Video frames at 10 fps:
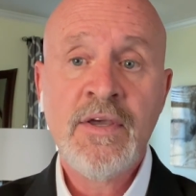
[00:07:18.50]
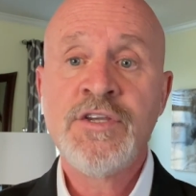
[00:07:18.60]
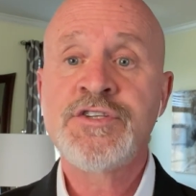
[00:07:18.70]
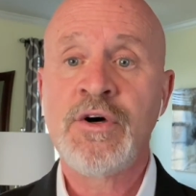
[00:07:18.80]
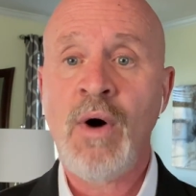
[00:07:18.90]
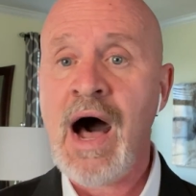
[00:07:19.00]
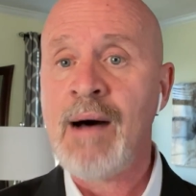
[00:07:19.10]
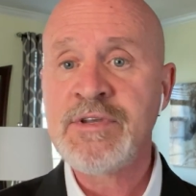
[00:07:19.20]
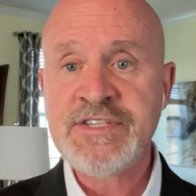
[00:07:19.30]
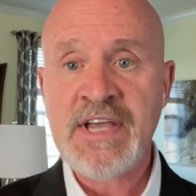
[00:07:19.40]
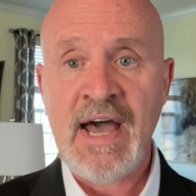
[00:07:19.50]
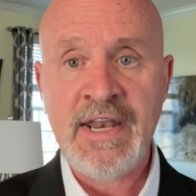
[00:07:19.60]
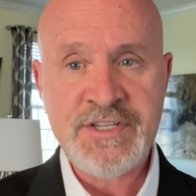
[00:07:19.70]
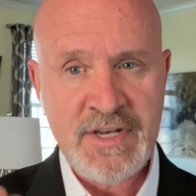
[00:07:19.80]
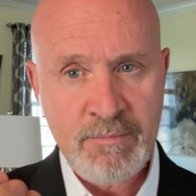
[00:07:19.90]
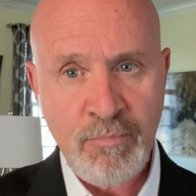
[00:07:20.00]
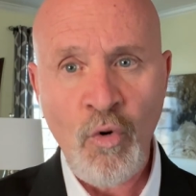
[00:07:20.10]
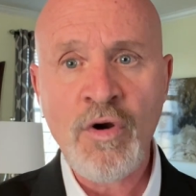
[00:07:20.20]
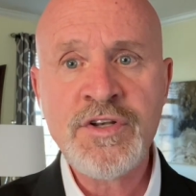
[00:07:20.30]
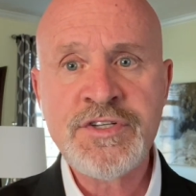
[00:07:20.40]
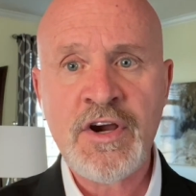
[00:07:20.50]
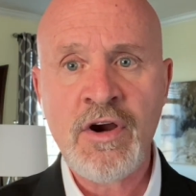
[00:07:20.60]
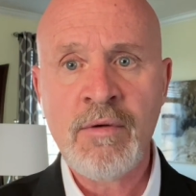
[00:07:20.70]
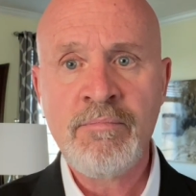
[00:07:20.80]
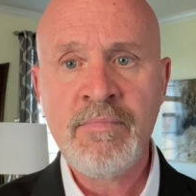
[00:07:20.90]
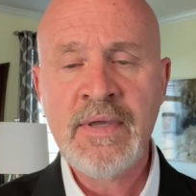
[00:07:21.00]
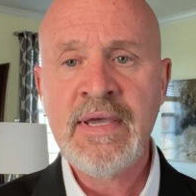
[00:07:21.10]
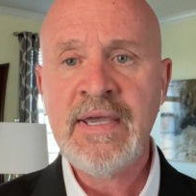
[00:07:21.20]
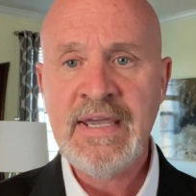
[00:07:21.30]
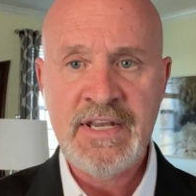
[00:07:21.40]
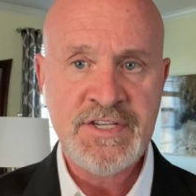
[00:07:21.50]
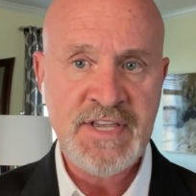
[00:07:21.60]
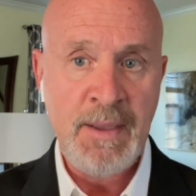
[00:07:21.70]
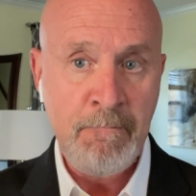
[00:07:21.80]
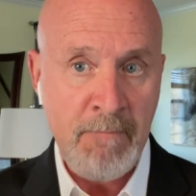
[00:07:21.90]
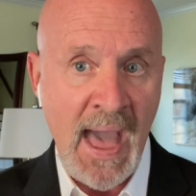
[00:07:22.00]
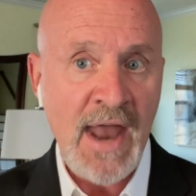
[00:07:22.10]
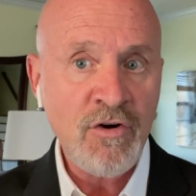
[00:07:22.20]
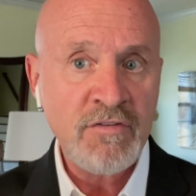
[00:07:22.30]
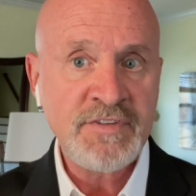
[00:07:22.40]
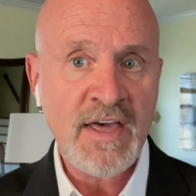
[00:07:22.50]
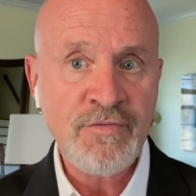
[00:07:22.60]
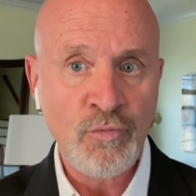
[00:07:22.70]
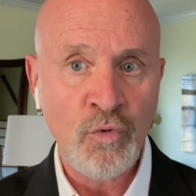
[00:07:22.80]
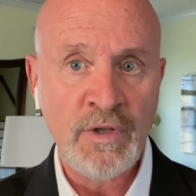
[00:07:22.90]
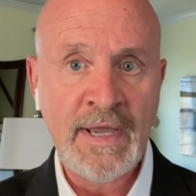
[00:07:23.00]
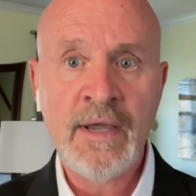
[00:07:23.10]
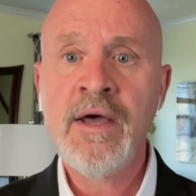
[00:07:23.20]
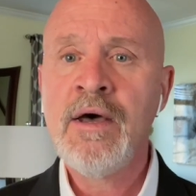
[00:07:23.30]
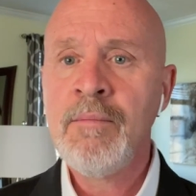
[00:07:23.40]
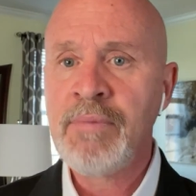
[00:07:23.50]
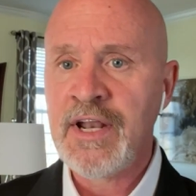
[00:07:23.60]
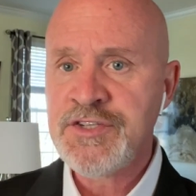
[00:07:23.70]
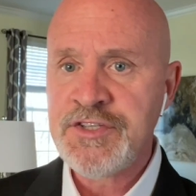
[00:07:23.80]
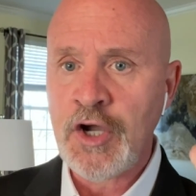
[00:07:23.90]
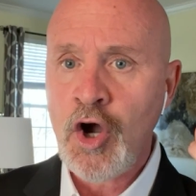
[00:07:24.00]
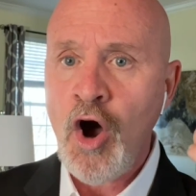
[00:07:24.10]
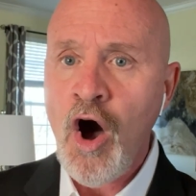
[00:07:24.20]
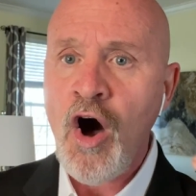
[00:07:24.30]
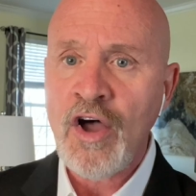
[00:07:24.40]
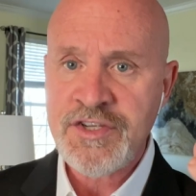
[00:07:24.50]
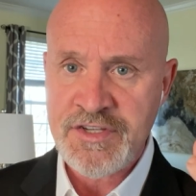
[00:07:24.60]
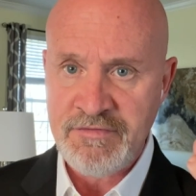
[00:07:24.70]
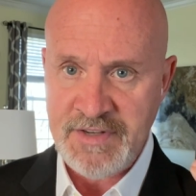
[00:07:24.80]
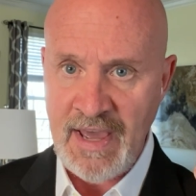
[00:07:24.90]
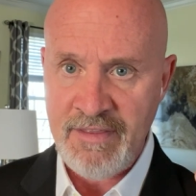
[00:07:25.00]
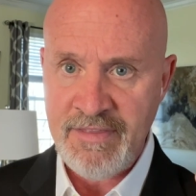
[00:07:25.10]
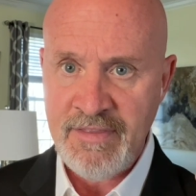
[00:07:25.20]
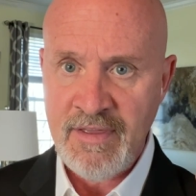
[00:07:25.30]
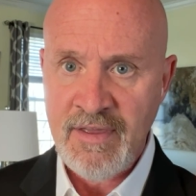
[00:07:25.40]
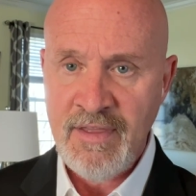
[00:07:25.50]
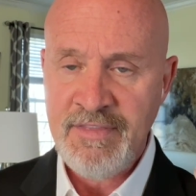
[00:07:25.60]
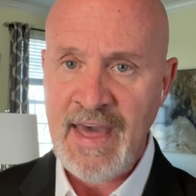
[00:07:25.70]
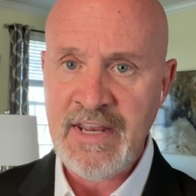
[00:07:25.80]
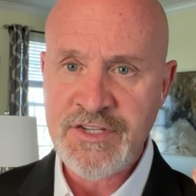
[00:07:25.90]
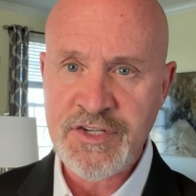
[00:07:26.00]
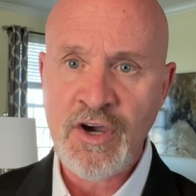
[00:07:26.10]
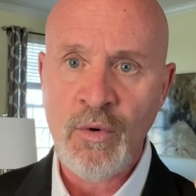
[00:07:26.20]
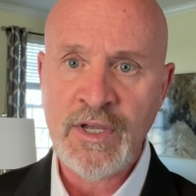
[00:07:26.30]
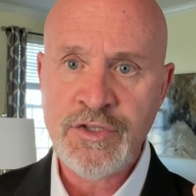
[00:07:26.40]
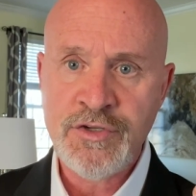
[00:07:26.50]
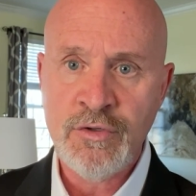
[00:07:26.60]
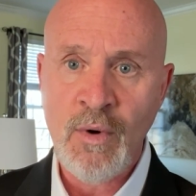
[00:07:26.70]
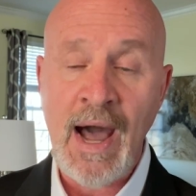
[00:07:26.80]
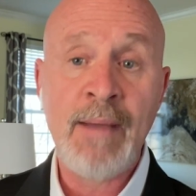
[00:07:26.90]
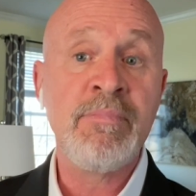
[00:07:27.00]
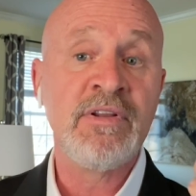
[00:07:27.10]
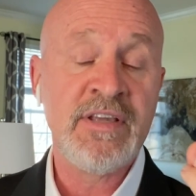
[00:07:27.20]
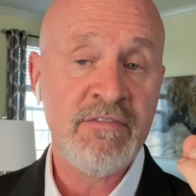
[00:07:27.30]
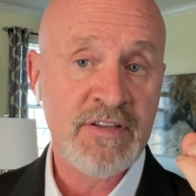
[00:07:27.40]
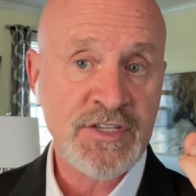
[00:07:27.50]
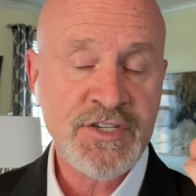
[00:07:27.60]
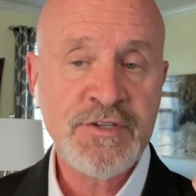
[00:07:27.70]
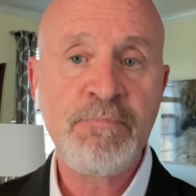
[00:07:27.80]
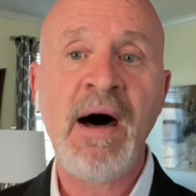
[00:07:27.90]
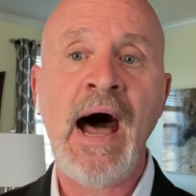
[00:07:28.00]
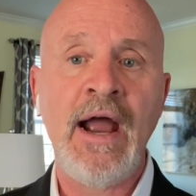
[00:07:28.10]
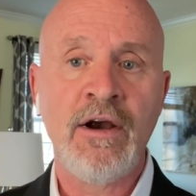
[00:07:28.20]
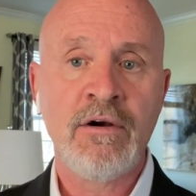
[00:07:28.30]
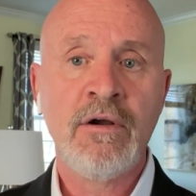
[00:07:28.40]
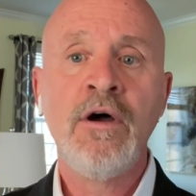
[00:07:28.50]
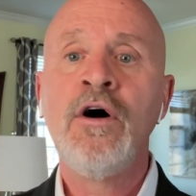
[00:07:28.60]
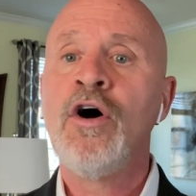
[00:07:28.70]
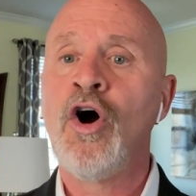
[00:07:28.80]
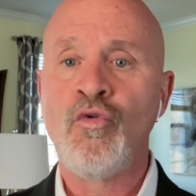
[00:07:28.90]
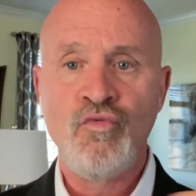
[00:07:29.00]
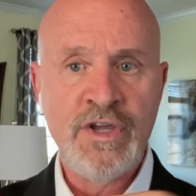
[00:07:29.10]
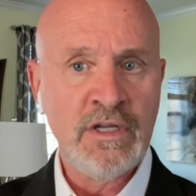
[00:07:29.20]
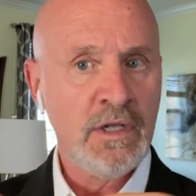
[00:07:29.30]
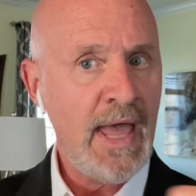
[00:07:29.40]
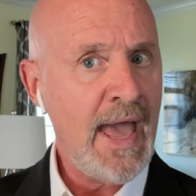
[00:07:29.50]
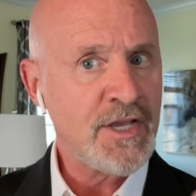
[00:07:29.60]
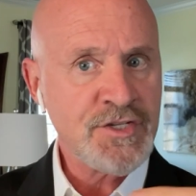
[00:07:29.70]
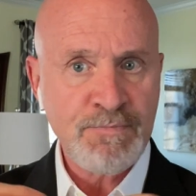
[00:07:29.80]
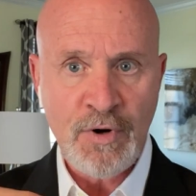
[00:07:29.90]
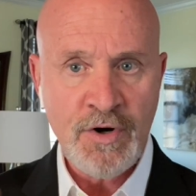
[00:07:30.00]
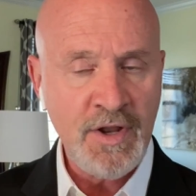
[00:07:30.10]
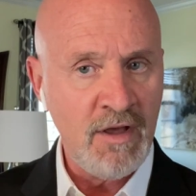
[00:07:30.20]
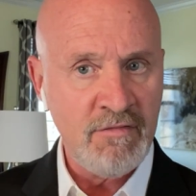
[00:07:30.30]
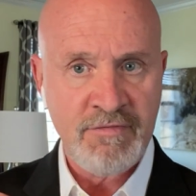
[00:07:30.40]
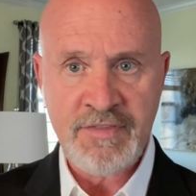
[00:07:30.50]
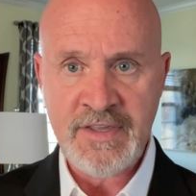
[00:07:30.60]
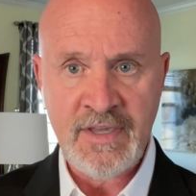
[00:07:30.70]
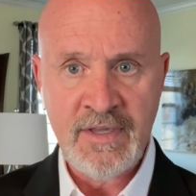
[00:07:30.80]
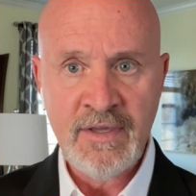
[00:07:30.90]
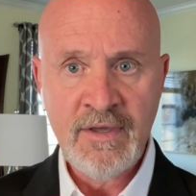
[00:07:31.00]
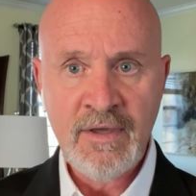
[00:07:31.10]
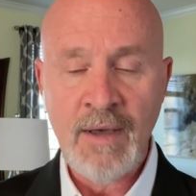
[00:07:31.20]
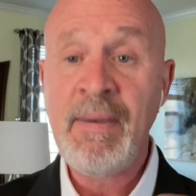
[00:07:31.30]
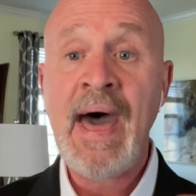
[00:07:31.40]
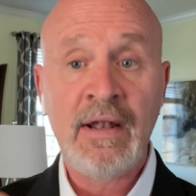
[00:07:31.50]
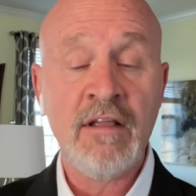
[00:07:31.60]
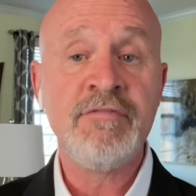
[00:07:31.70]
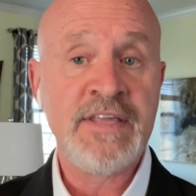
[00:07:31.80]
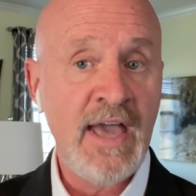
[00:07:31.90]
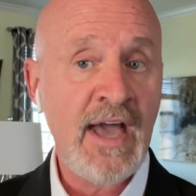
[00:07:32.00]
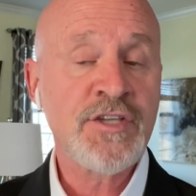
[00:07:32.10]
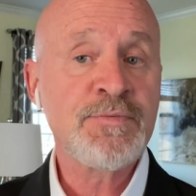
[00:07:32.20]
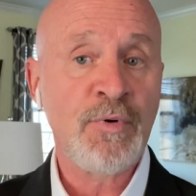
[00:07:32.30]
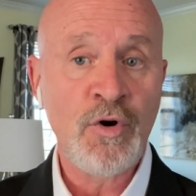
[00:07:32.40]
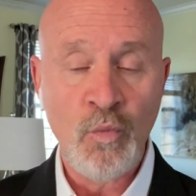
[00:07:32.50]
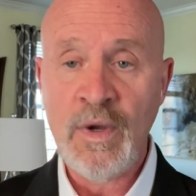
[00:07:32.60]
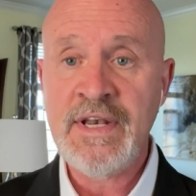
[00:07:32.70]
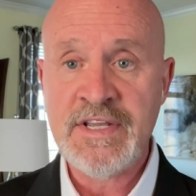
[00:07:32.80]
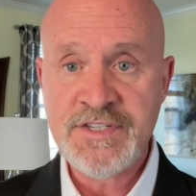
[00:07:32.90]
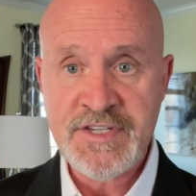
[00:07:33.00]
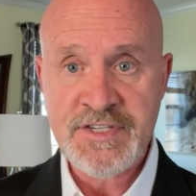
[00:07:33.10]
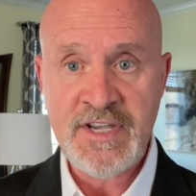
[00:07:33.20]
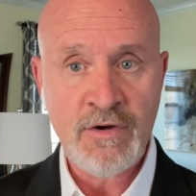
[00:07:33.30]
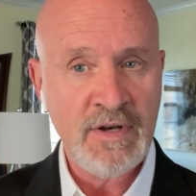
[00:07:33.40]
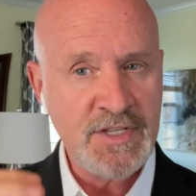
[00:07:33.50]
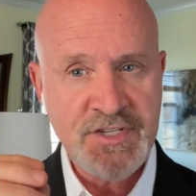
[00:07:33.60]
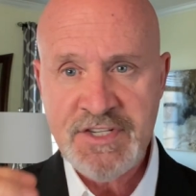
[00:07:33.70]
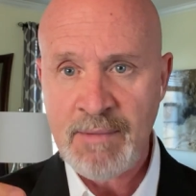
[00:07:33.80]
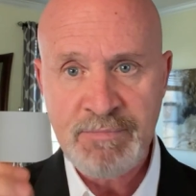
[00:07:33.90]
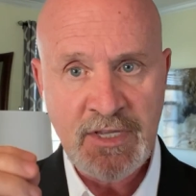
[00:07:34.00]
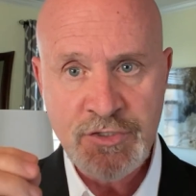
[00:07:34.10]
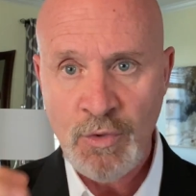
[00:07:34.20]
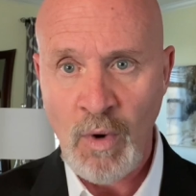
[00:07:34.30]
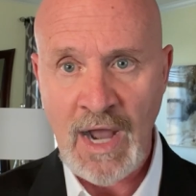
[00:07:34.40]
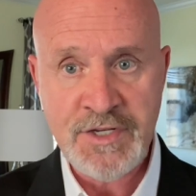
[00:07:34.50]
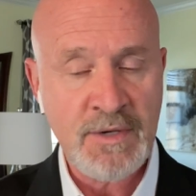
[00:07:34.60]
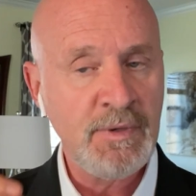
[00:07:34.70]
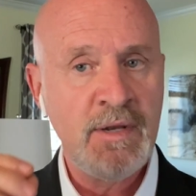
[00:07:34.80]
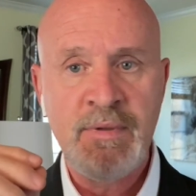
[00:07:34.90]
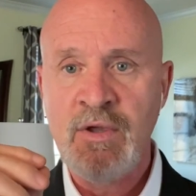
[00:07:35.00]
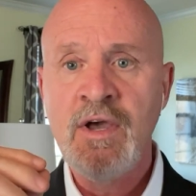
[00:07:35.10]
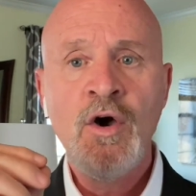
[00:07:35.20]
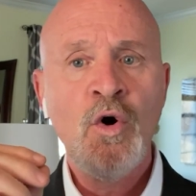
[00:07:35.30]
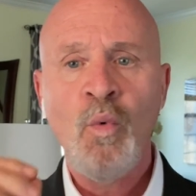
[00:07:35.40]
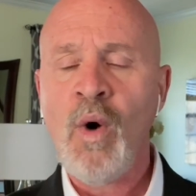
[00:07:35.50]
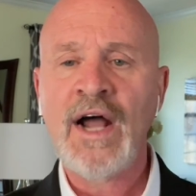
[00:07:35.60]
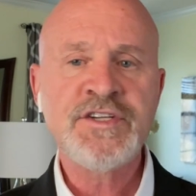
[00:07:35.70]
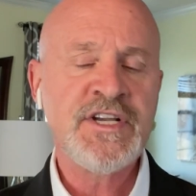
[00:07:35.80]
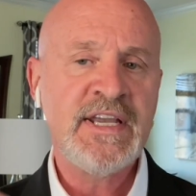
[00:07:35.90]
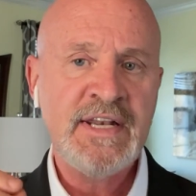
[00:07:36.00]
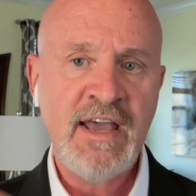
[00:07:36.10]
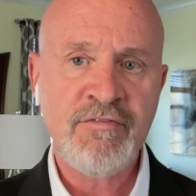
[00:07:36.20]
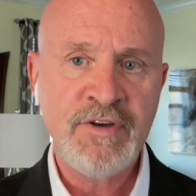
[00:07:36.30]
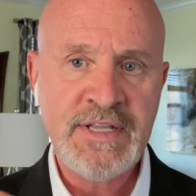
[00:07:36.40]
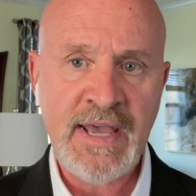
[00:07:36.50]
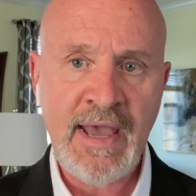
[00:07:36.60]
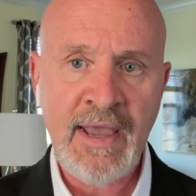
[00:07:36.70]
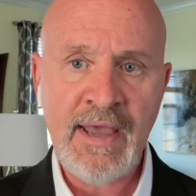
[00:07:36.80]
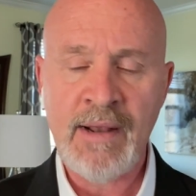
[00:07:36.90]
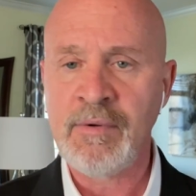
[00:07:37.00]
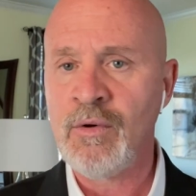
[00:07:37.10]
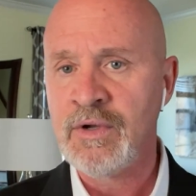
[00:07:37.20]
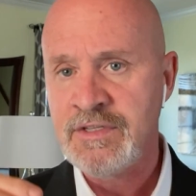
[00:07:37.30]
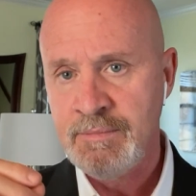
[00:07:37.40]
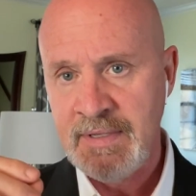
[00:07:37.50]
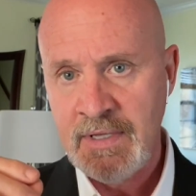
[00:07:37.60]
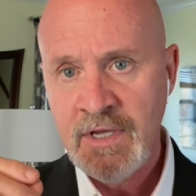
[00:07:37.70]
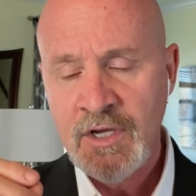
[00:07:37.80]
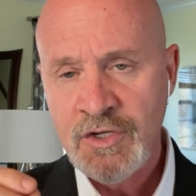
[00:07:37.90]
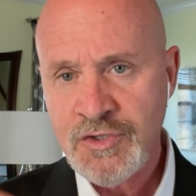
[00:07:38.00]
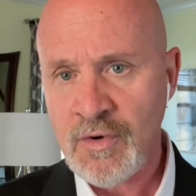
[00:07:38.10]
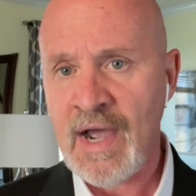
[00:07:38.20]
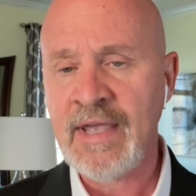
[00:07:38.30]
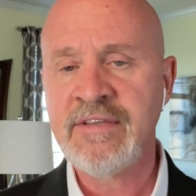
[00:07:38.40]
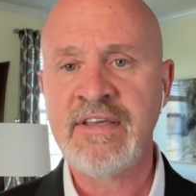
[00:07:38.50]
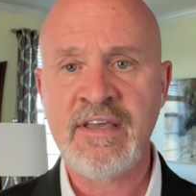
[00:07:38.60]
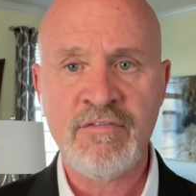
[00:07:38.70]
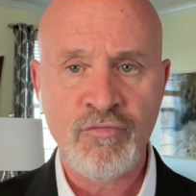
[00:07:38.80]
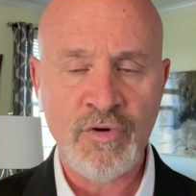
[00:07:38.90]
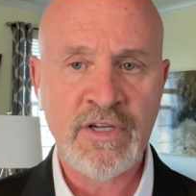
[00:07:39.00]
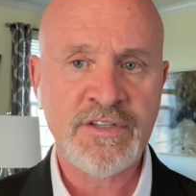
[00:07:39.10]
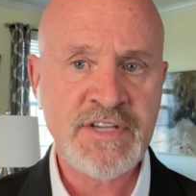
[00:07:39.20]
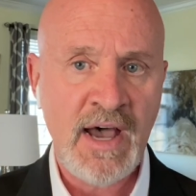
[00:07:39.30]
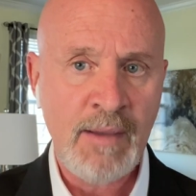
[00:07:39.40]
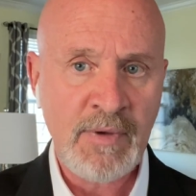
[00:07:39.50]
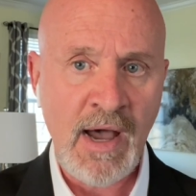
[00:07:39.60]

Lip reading: So homicide is an important term. It is a manner of death ruling, but it's the cause of death that is going to, I believe, inspire a real expert of a battle of the expert witnesses here, and it's something to watch. I'm going to be watching it every day, and I'm going to be trying to give real-time